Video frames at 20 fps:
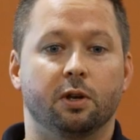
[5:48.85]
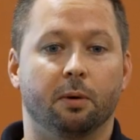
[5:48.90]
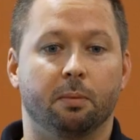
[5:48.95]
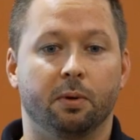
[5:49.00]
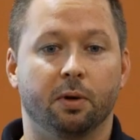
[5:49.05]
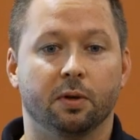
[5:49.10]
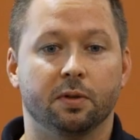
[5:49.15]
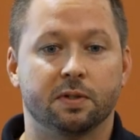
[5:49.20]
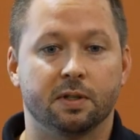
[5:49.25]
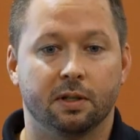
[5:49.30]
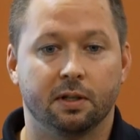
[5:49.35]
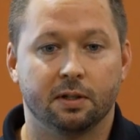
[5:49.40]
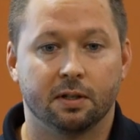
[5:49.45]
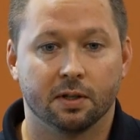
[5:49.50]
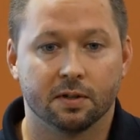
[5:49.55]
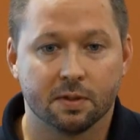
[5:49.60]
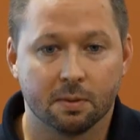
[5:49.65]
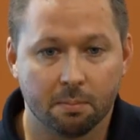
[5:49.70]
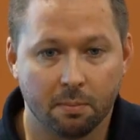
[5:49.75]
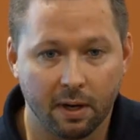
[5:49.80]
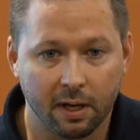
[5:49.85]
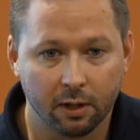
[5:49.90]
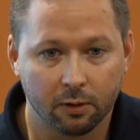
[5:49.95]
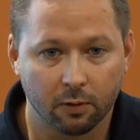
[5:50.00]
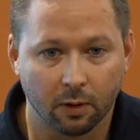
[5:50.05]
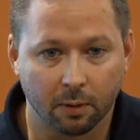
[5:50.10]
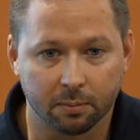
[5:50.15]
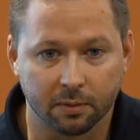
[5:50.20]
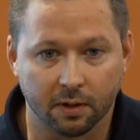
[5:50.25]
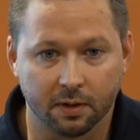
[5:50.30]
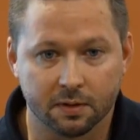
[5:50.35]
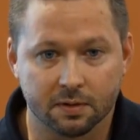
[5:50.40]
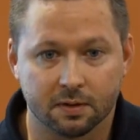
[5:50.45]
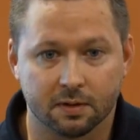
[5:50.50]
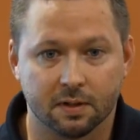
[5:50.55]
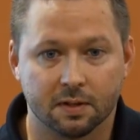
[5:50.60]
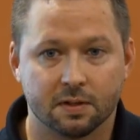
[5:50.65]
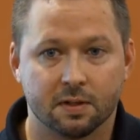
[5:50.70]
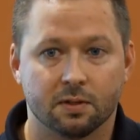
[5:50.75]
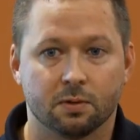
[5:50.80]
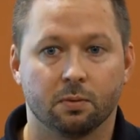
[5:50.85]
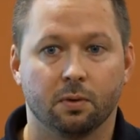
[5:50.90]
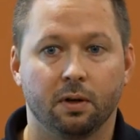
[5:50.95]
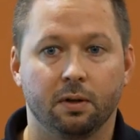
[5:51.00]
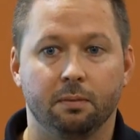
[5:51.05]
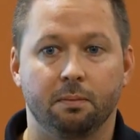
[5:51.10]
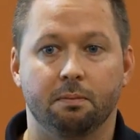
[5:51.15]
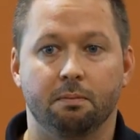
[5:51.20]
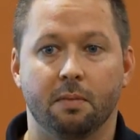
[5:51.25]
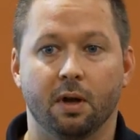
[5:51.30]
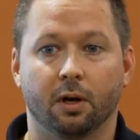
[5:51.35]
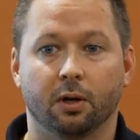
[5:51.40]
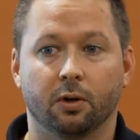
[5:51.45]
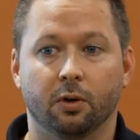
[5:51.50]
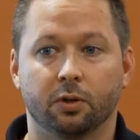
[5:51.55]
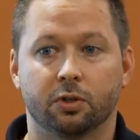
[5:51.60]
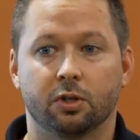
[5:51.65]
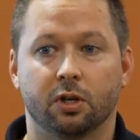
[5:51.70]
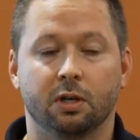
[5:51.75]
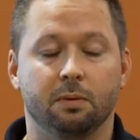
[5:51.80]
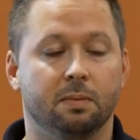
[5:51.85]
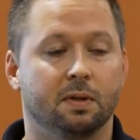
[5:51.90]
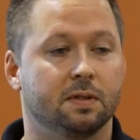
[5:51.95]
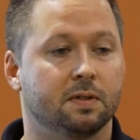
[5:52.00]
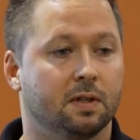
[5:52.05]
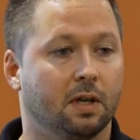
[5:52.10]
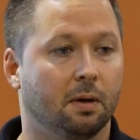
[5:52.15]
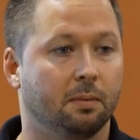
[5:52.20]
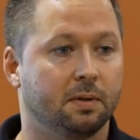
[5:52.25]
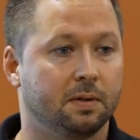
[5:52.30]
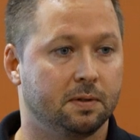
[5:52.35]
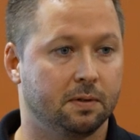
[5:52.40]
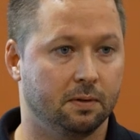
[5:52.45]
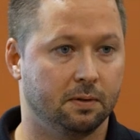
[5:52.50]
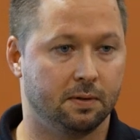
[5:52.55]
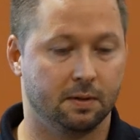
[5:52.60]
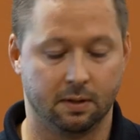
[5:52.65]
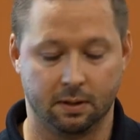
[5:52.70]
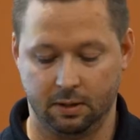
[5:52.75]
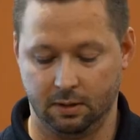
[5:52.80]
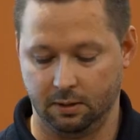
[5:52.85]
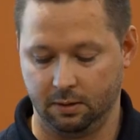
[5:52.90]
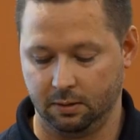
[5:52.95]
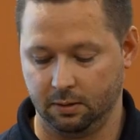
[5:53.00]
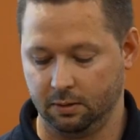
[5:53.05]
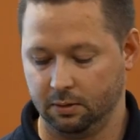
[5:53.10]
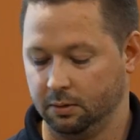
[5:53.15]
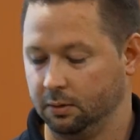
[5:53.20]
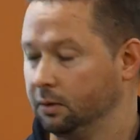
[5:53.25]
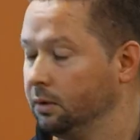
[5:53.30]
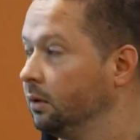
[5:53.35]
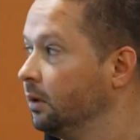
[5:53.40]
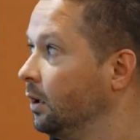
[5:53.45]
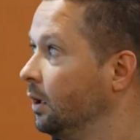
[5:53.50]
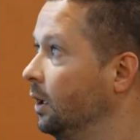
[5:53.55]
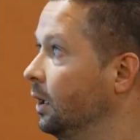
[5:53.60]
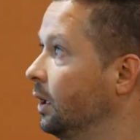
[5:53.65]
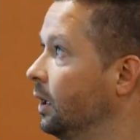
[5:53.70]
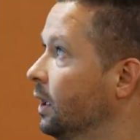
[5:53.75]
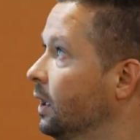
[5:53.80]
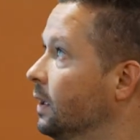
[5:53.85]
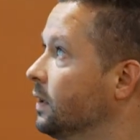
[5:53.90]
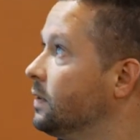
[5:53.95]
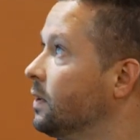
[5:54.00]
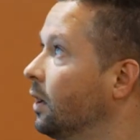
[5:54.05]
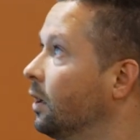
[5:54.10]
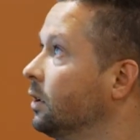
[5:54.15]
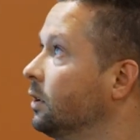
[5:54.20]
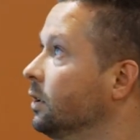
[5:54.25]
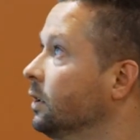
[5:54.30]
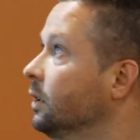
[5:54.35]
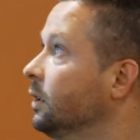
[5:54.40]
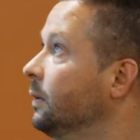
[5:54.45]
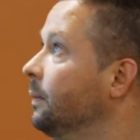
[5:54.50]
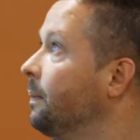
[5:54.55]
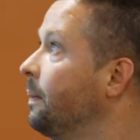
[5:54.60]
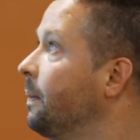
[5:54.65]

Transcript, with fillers: your bills and it doesn't bankrupt us. This is what medical treatment's coming to today. It's ugly.